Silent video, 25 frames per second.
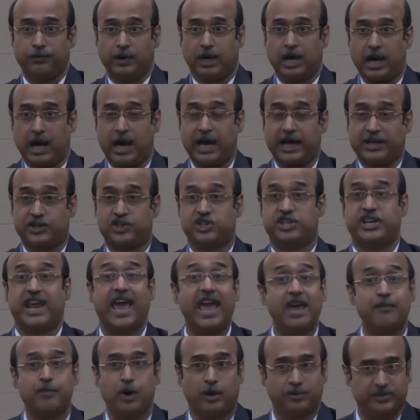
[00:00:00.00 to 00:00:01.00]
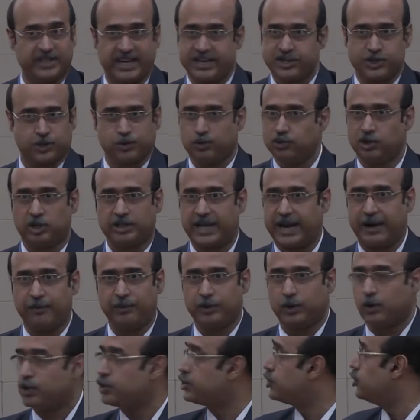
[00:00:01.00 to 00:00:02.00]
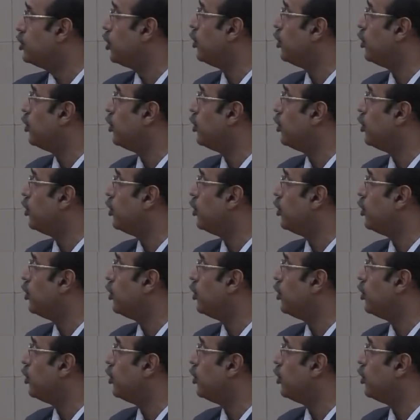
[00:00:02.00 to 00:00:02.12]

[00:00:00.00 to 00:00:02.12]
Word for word: uh, shape of that Shunya, that we don't